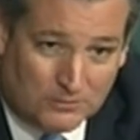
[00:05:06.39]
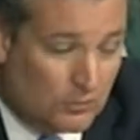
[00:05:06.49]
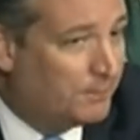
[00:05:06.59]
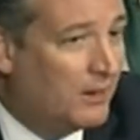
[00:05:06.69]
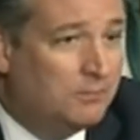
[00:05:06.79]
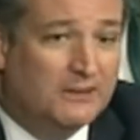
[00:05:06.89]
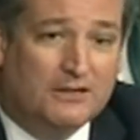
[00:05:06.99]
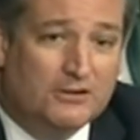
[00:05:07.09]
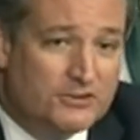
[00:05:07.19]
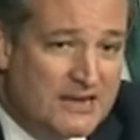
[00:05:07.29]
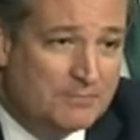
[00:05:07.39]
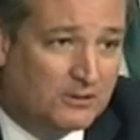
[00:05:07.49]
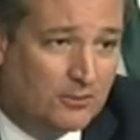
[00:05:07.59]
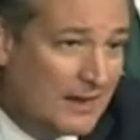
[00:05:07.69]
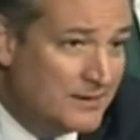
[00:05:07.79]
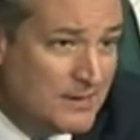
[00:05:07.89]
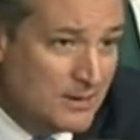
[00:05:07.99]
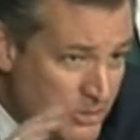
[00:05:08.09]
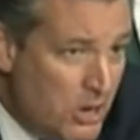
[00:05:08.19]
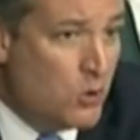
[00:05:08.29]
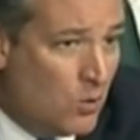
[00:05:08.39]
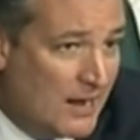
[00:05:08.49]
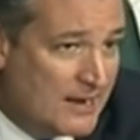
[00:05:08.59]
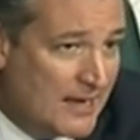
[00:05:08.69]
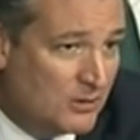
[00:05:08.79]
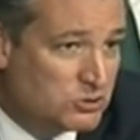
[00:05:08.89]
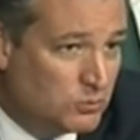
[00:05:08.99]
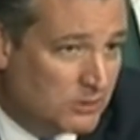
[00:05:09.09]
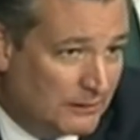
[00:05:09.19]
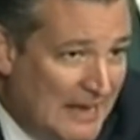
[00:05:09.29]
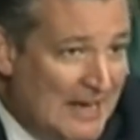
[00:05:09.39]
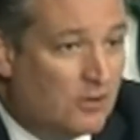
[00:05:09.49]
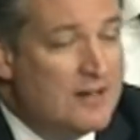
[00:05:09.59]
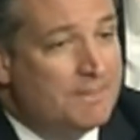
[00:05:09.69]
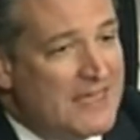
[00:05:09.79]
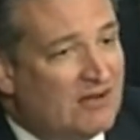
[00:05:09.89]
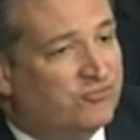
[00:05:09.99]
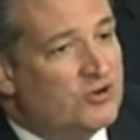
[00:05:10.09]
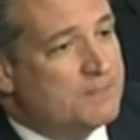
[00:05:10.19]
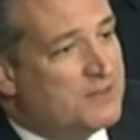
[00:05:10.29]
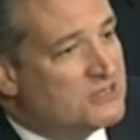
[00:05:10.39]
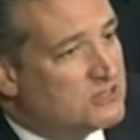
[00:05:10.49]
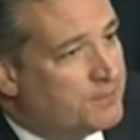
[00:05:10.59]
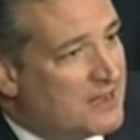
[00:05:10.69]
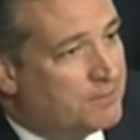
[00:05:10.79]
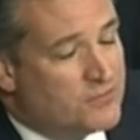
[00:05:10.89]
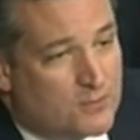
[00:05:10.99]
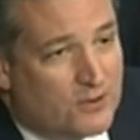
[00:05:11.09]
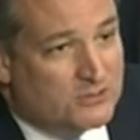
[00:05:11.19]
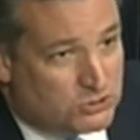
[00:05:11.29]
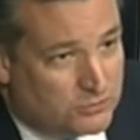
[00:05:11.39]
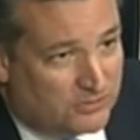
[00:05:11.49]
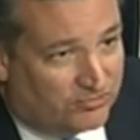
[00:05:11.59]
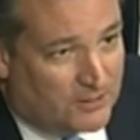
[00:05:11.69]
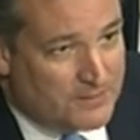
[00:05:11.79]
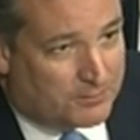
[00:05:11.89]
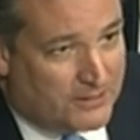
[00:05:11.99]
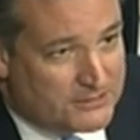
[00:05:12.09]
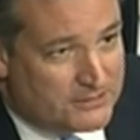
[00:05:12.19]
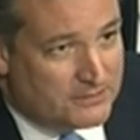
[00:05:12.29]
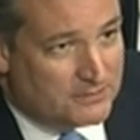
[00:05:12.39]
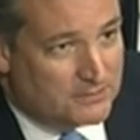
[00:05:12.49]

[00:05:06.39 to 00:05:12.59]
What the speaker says: Republican or Democrat, no White House would allow every piece of paper that went to and from the president